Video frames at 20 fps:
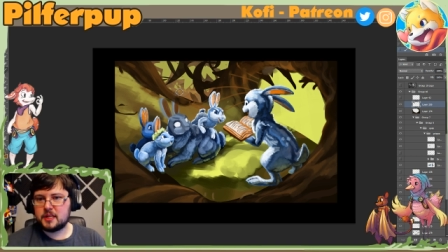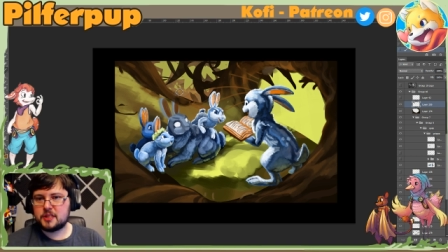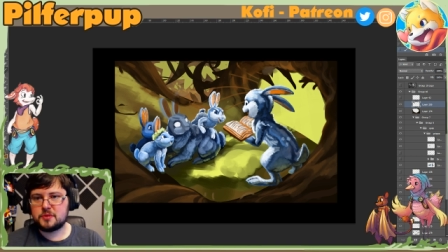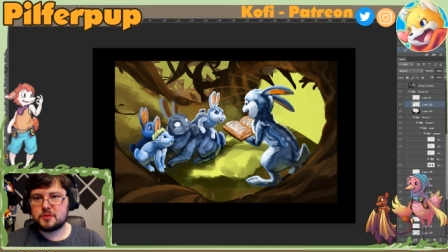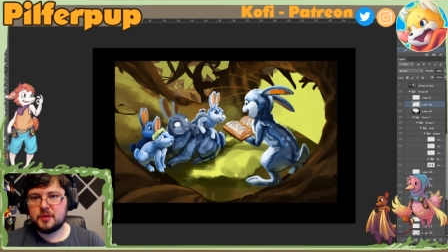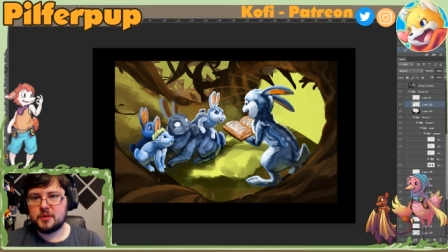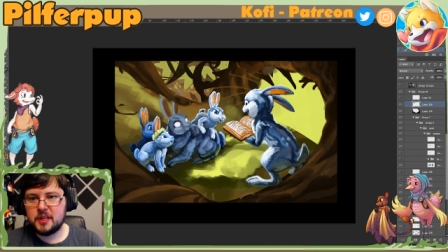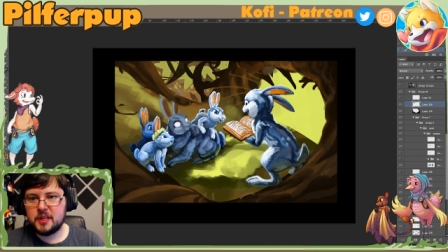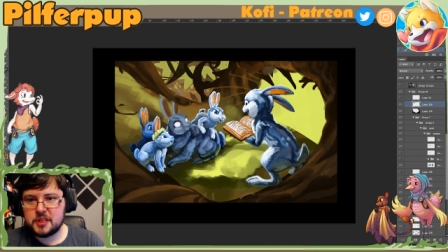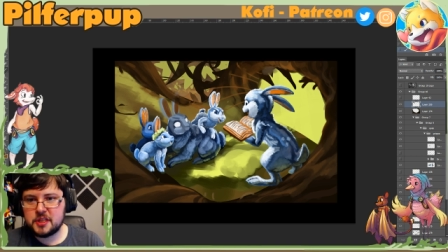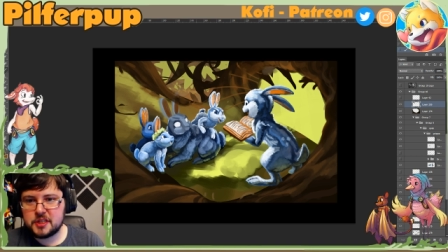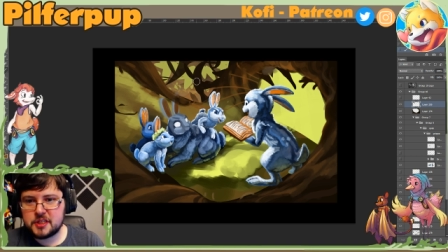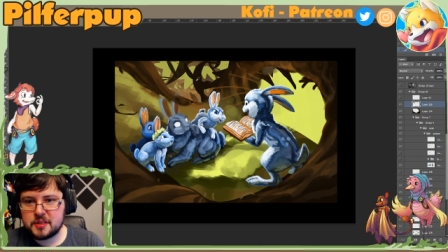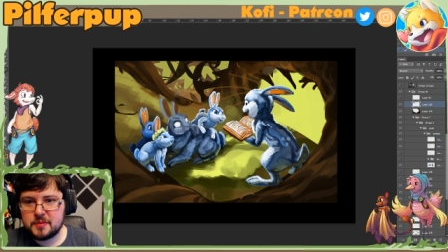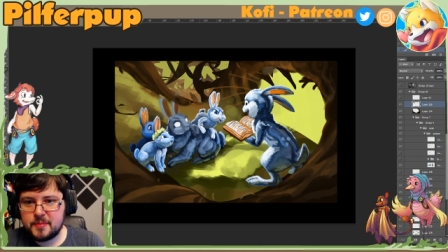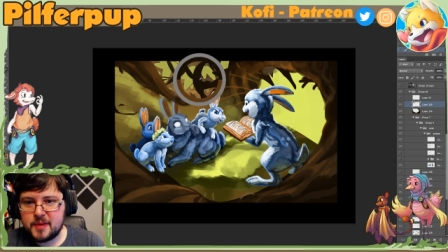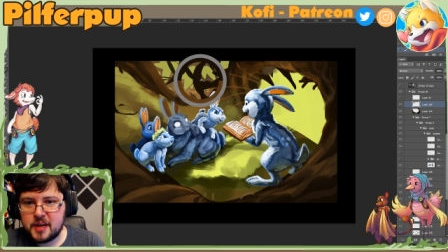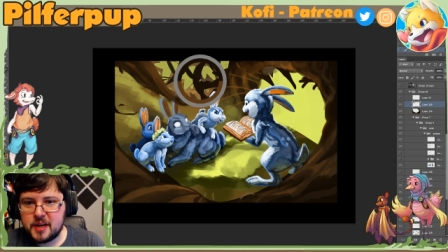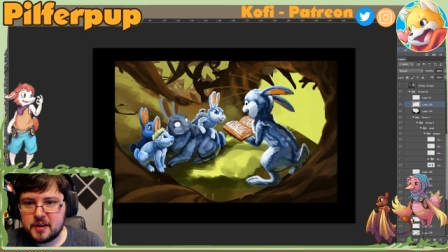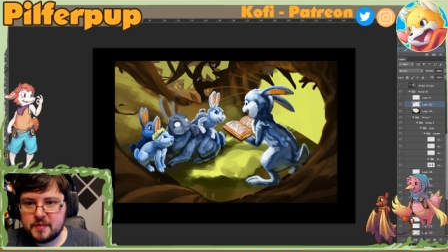really just a
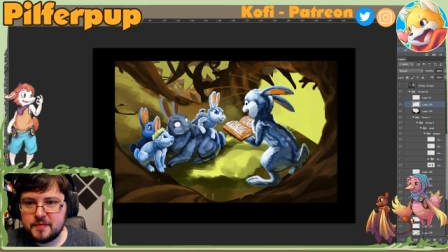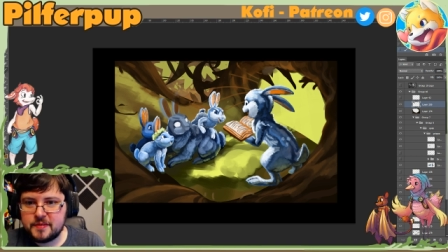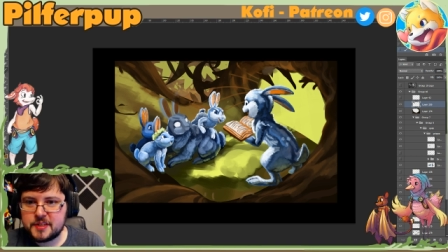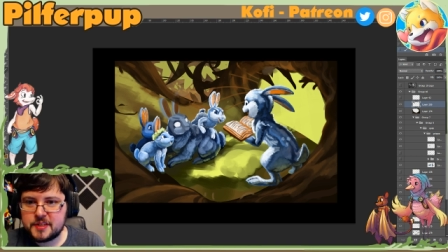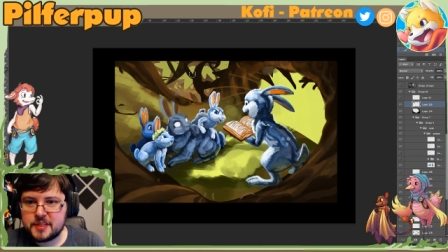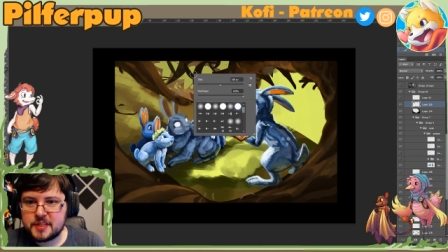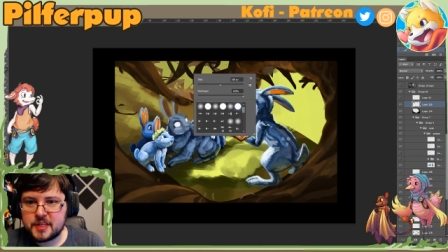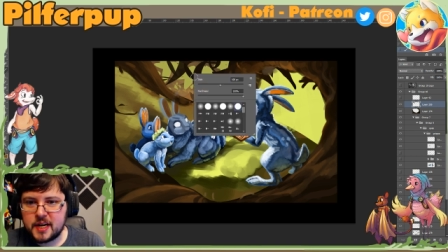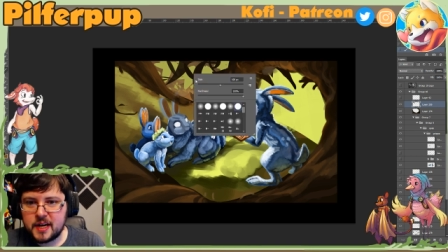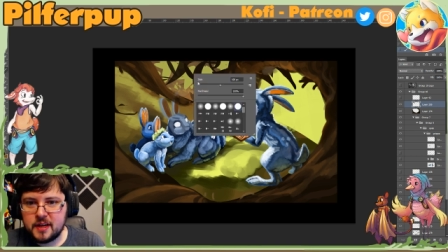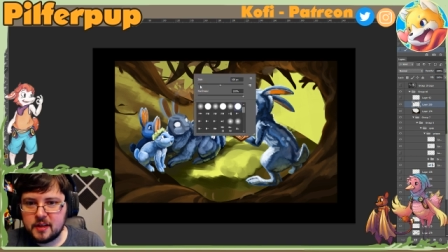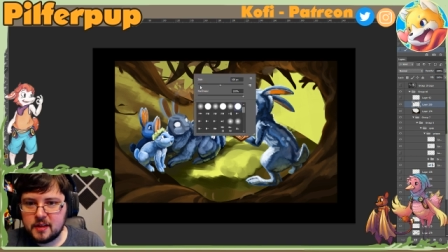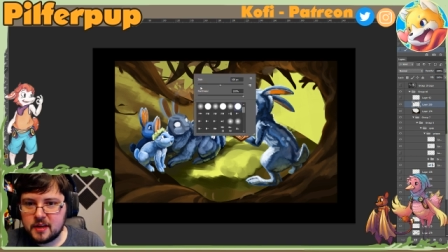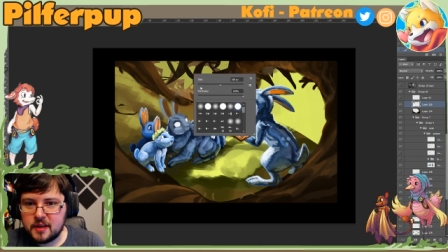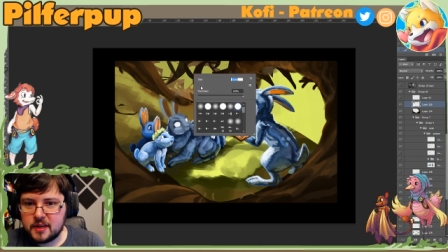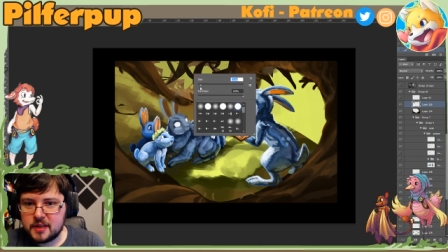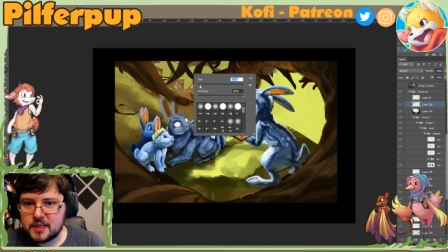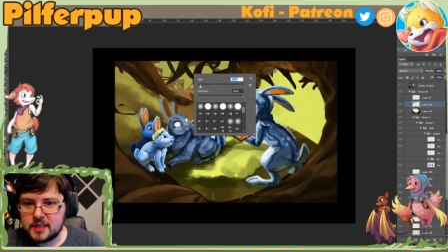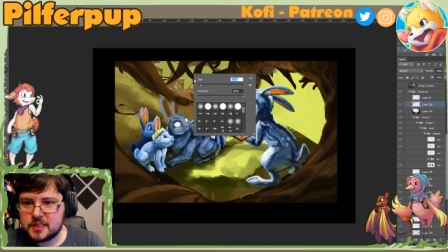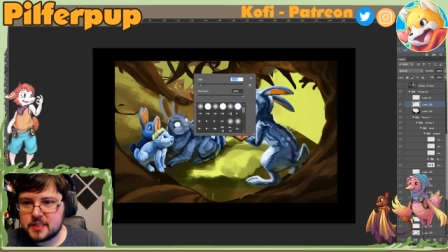matter of style,
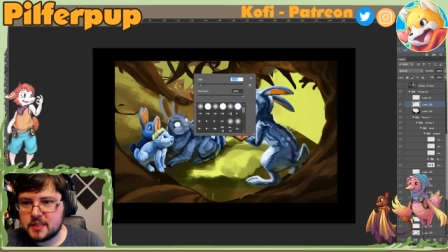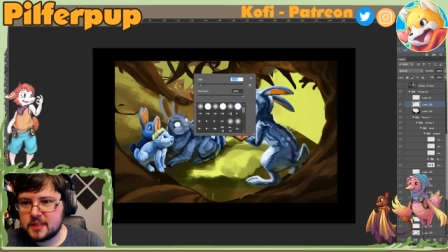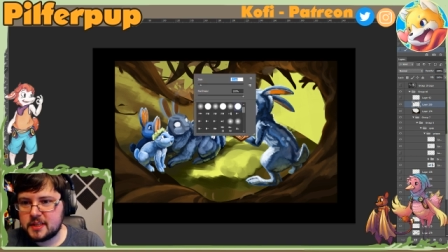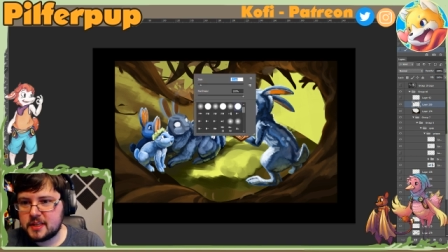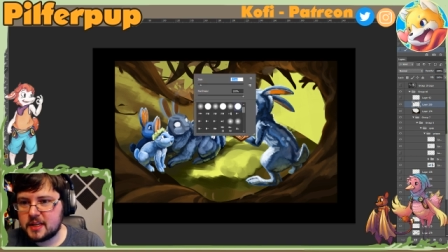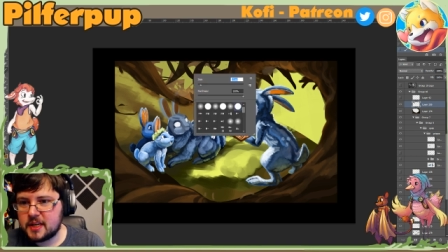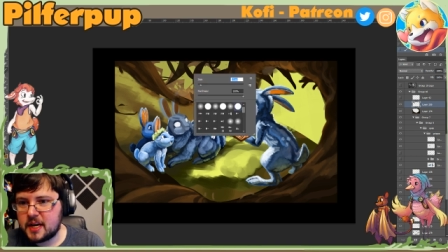honestly.